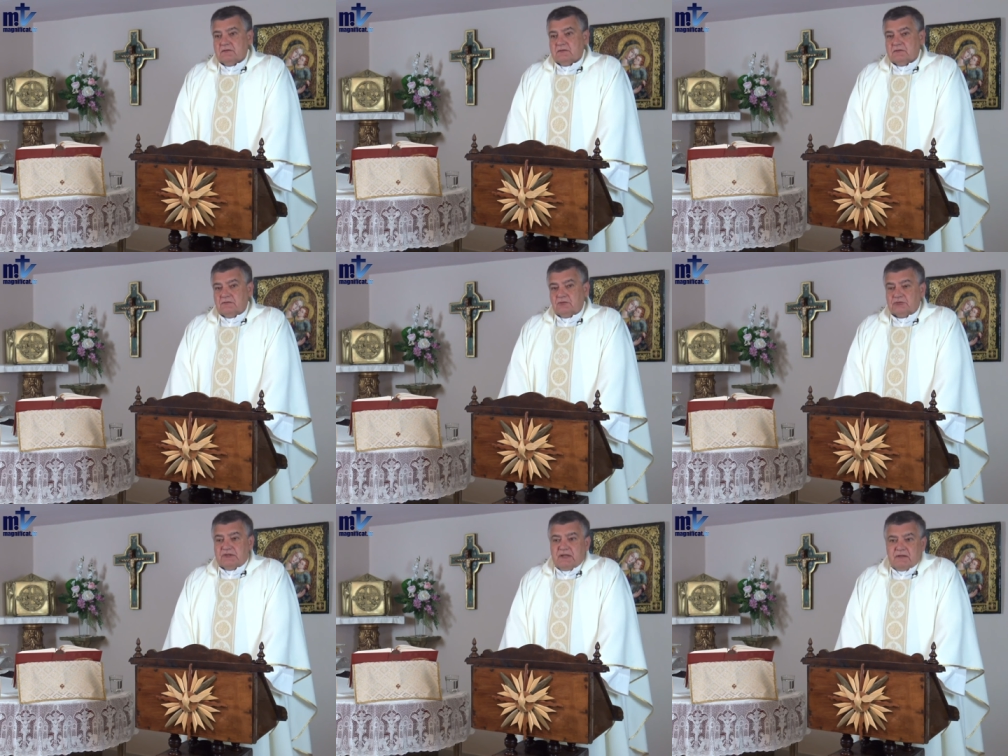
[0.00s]
where
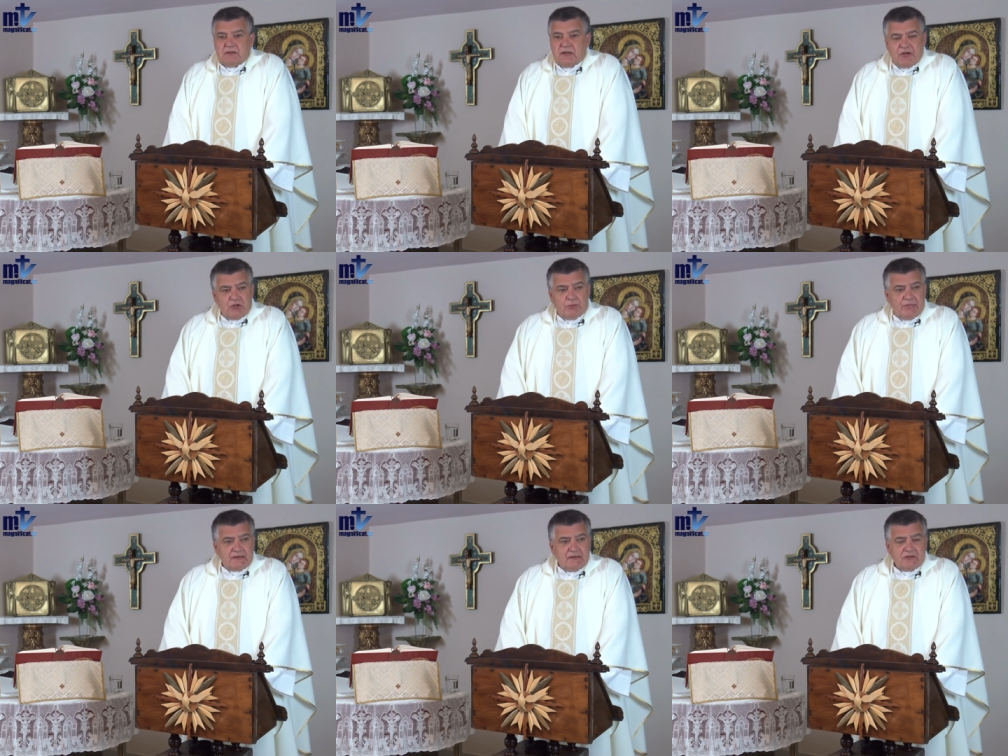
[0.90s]
most of those
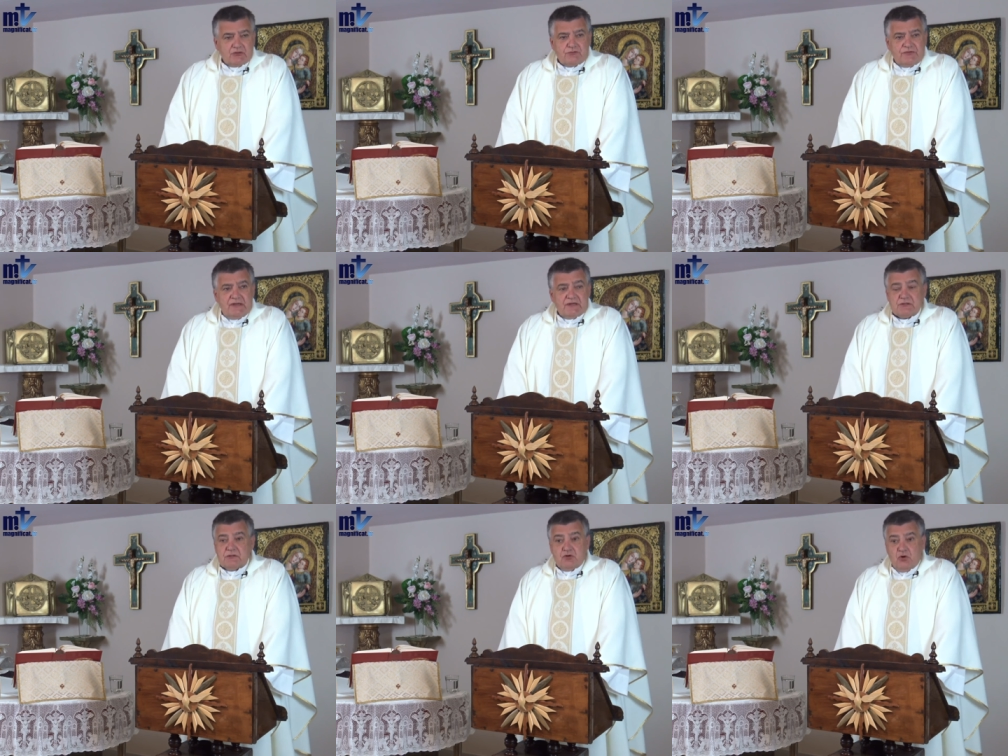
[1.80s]
faithful
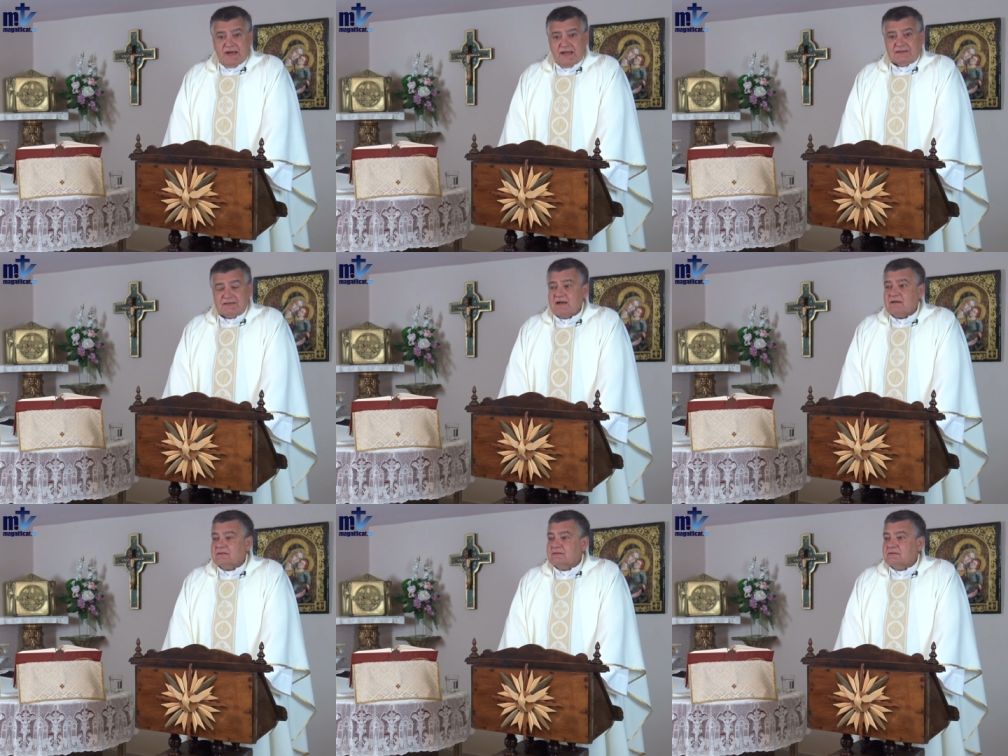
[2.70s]
will not enter.
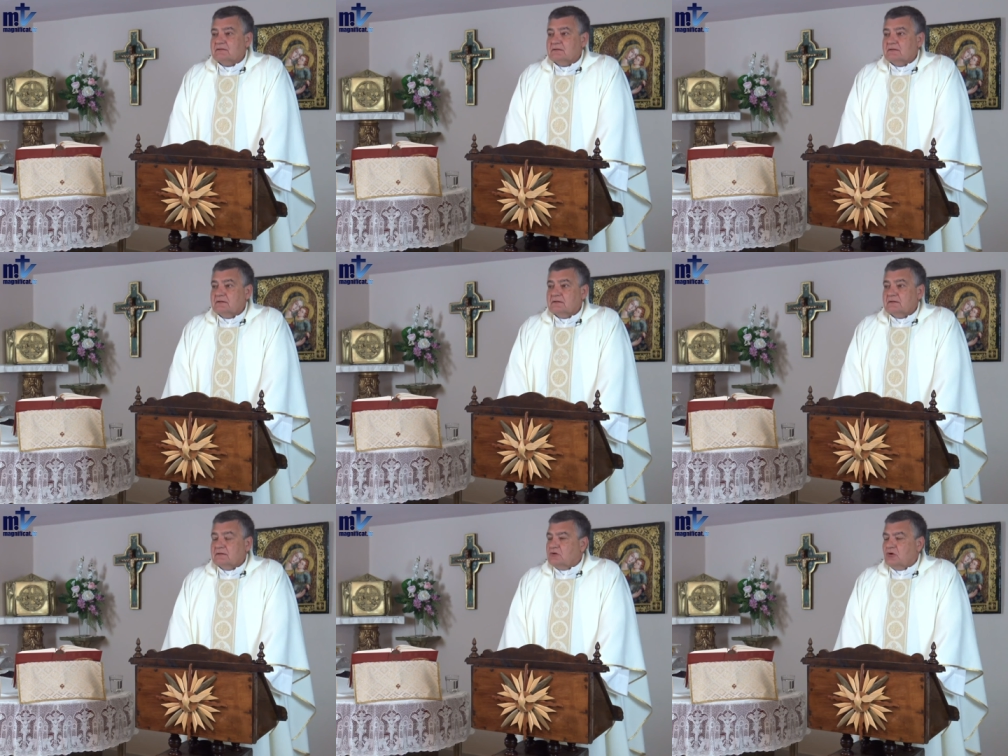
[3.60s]

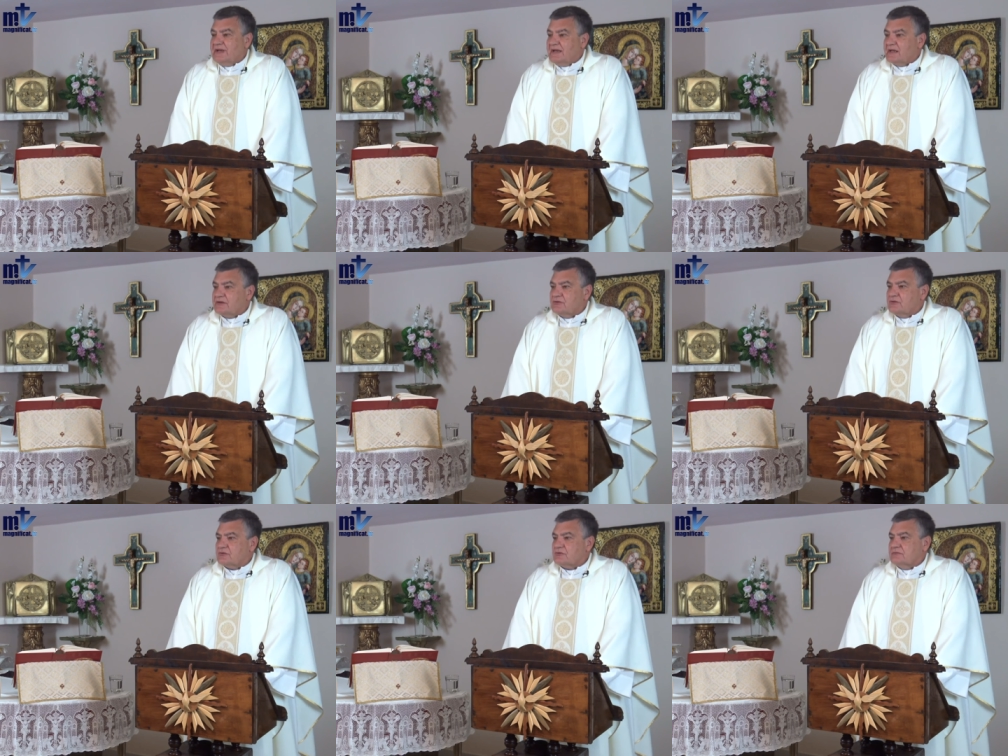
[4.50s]
They do not see
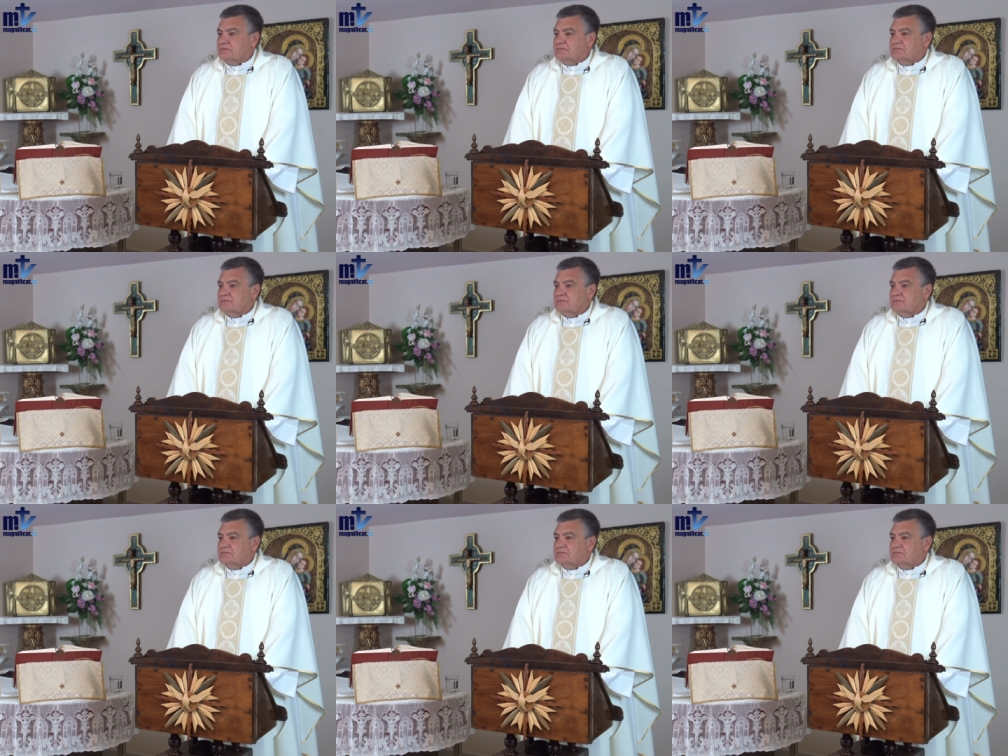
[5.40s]
Jesus.